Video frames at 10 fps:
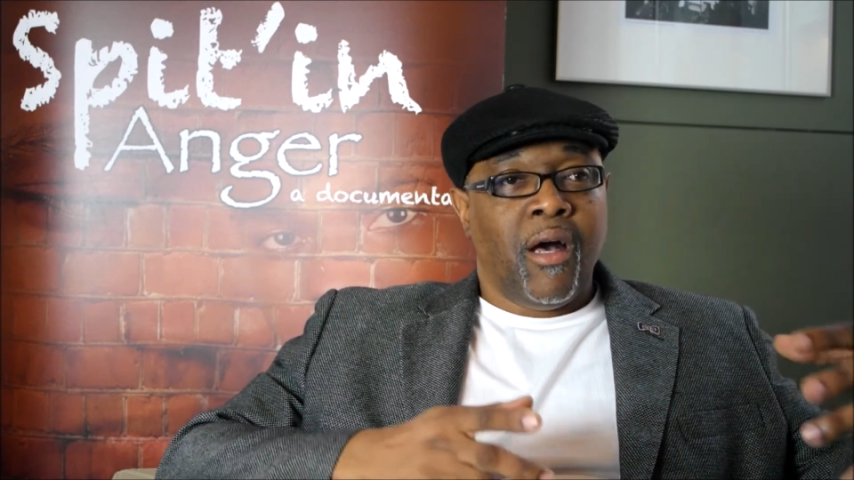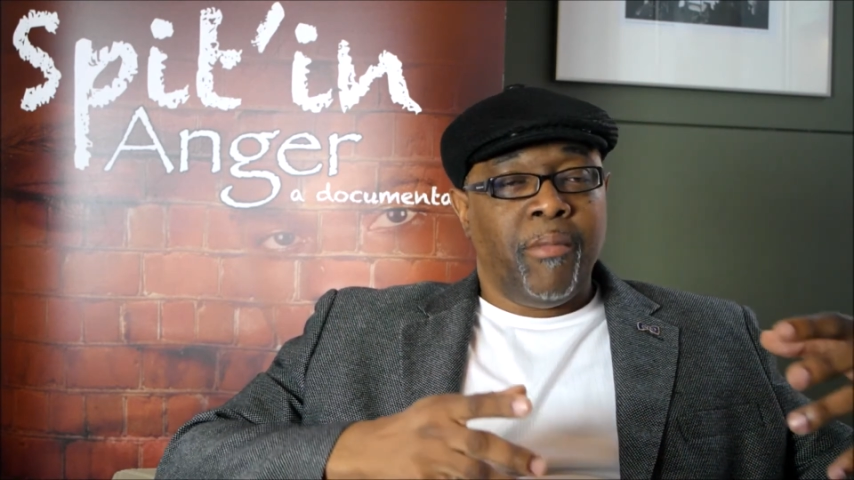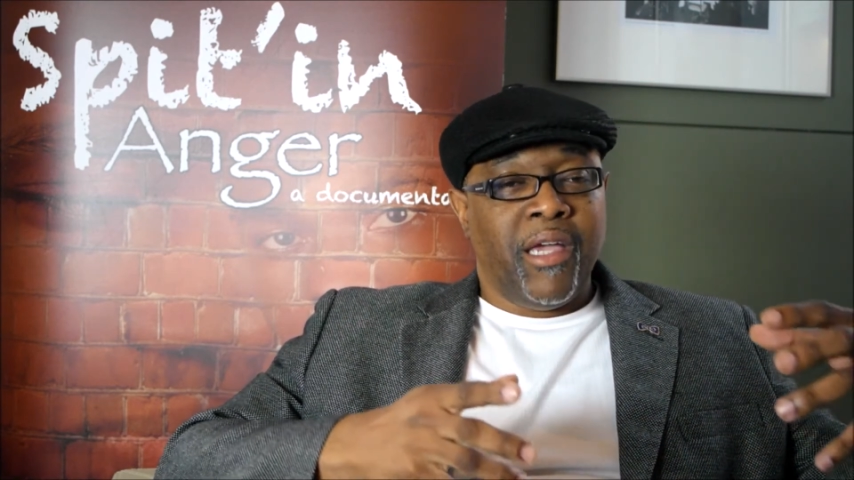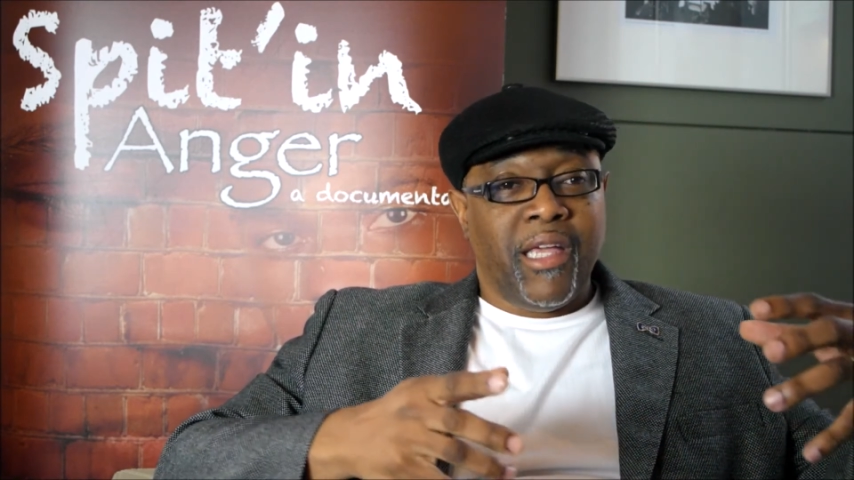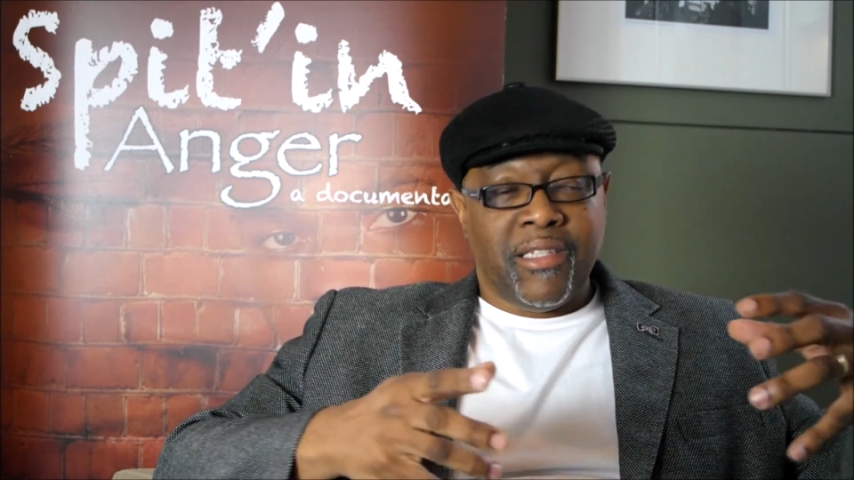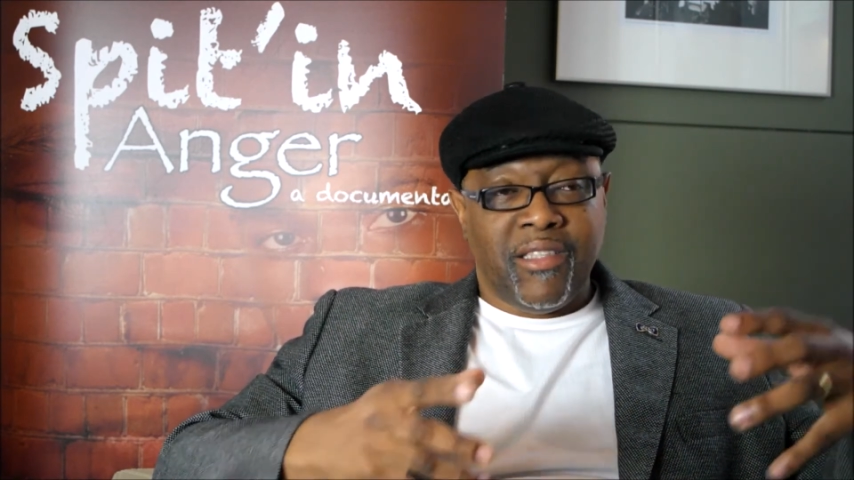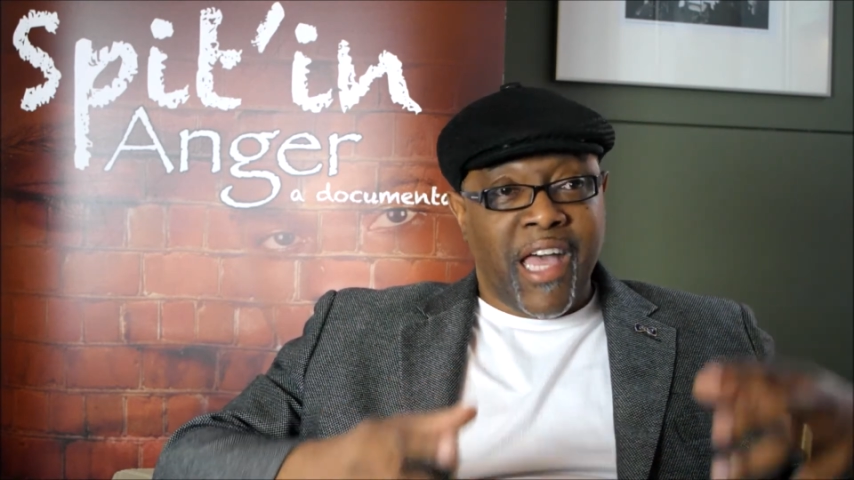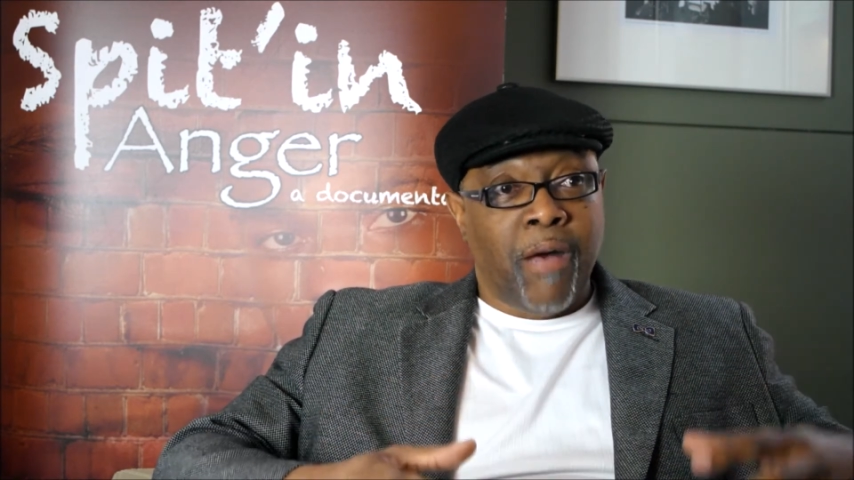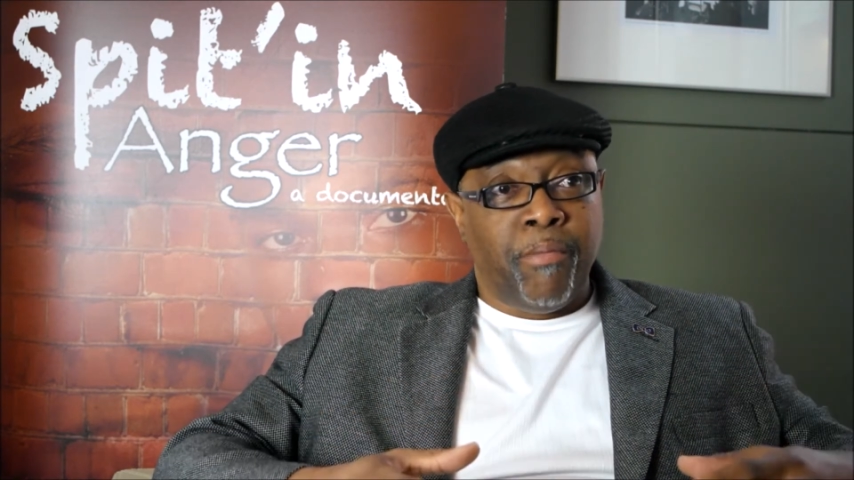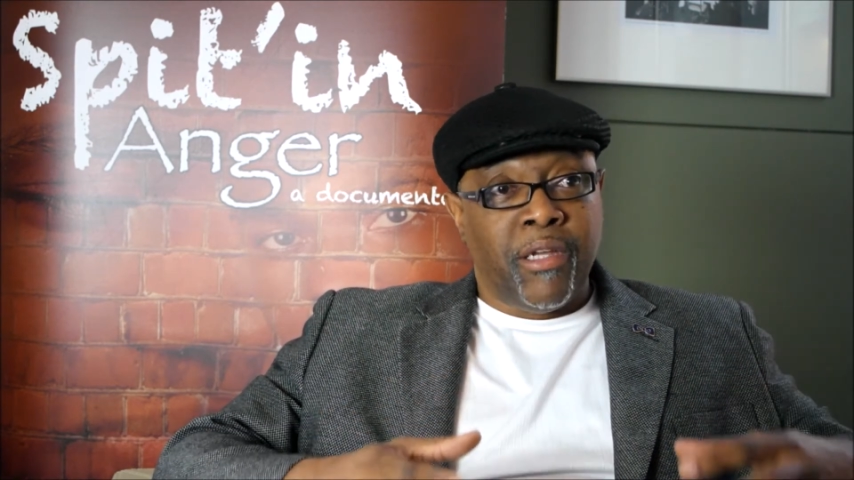it has
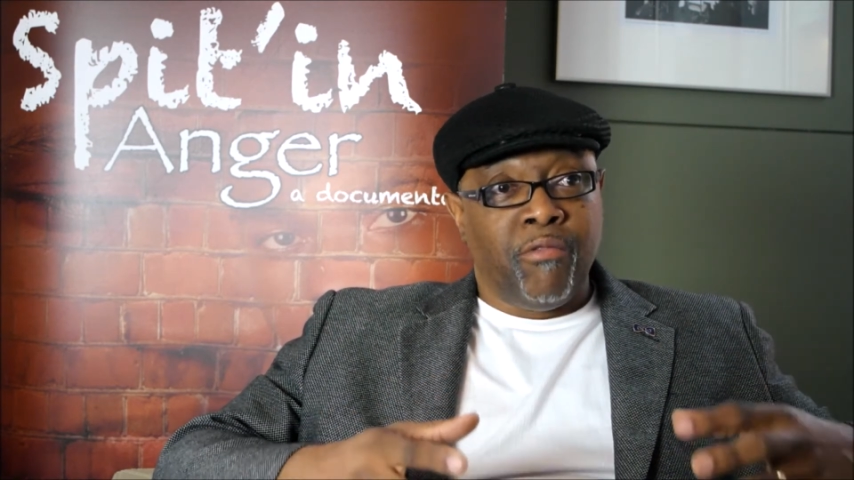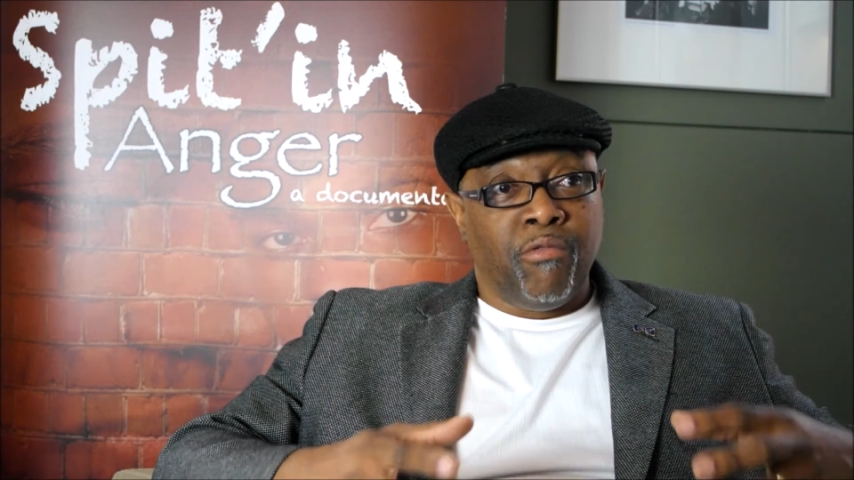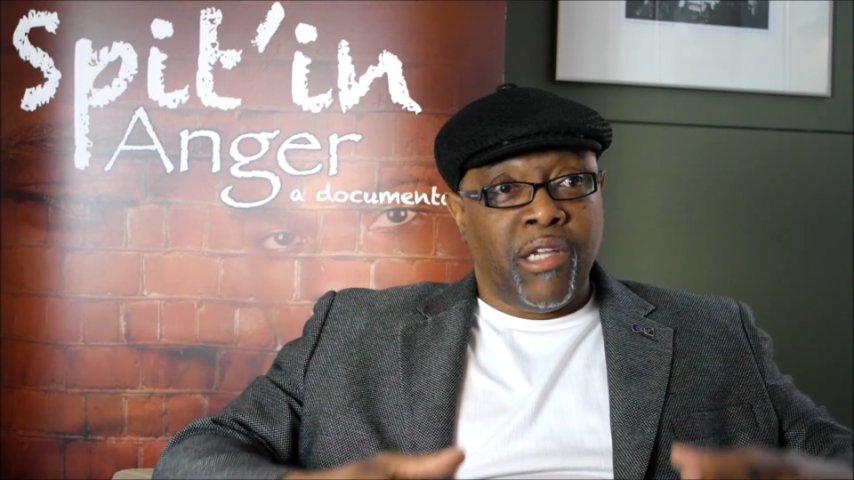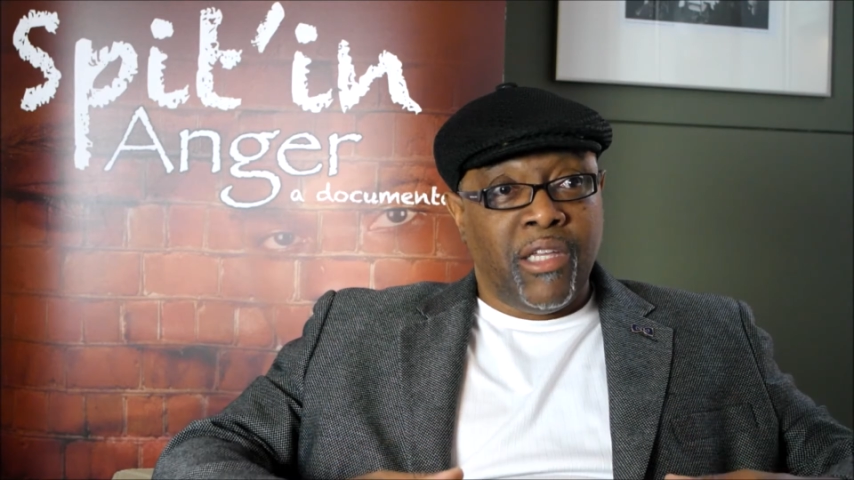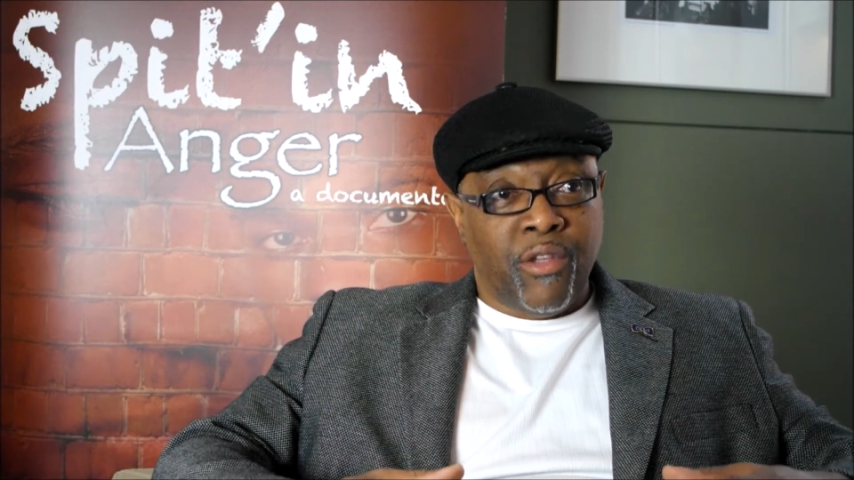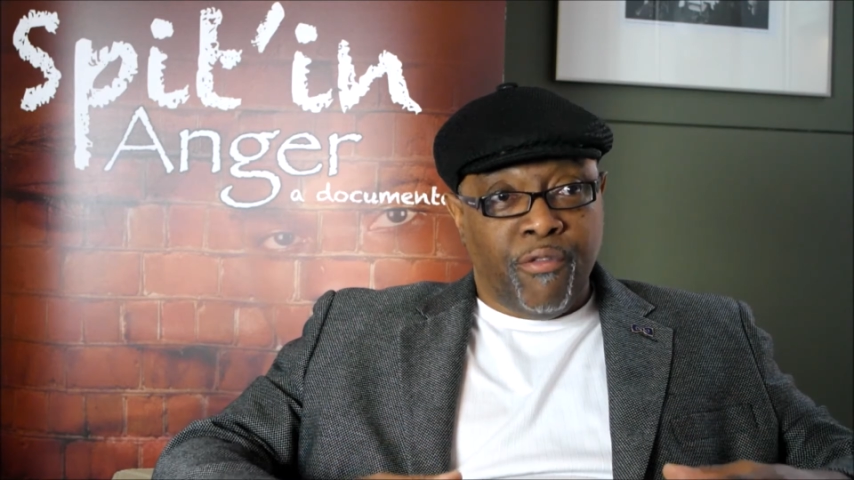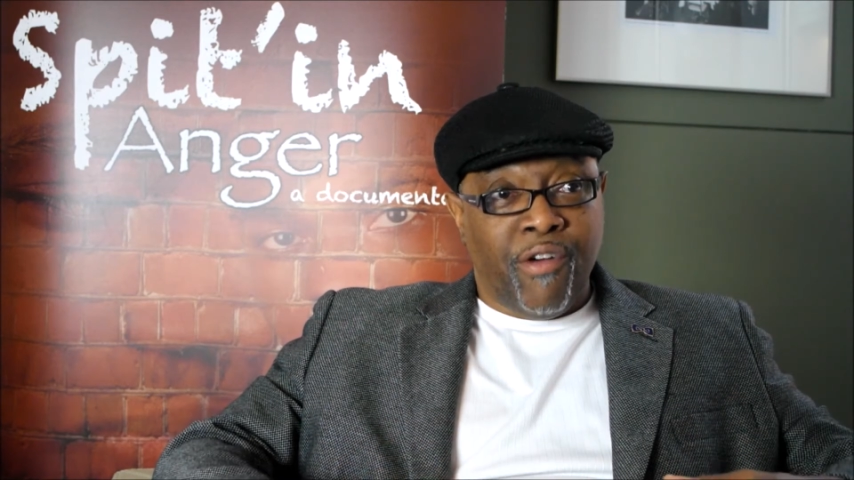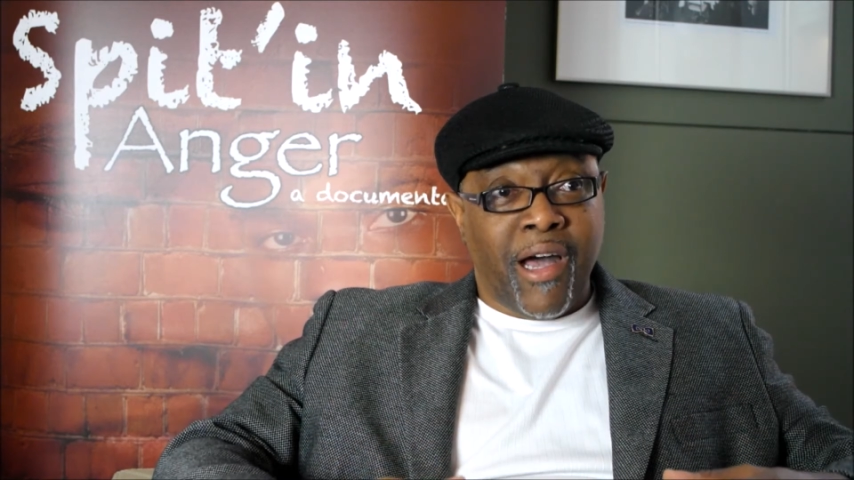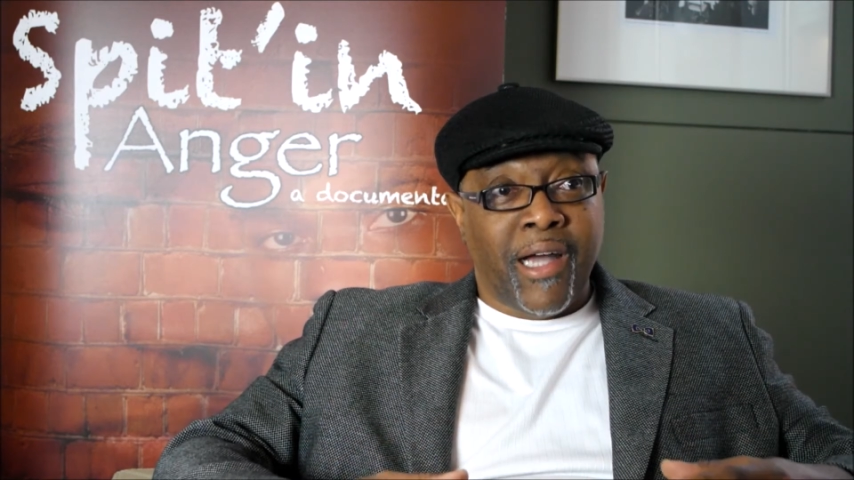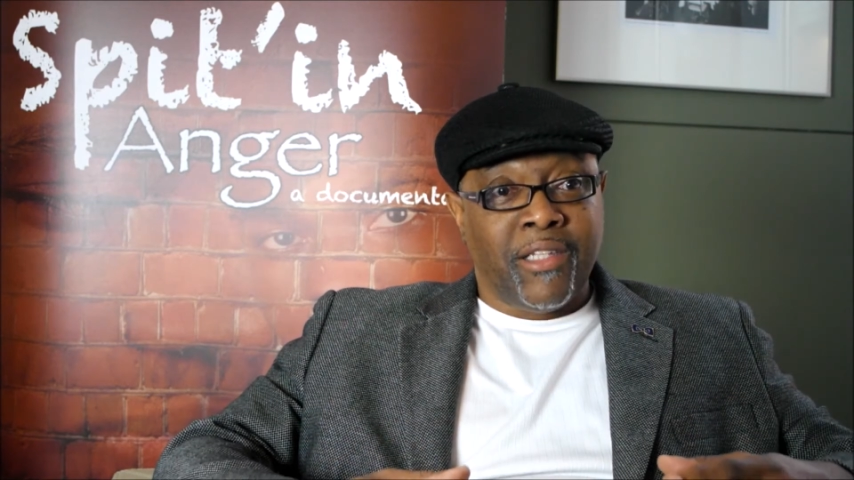now been
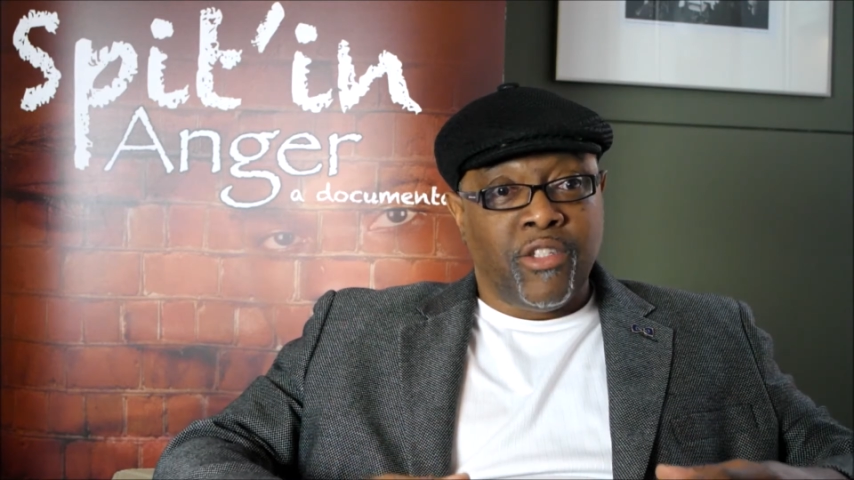redefined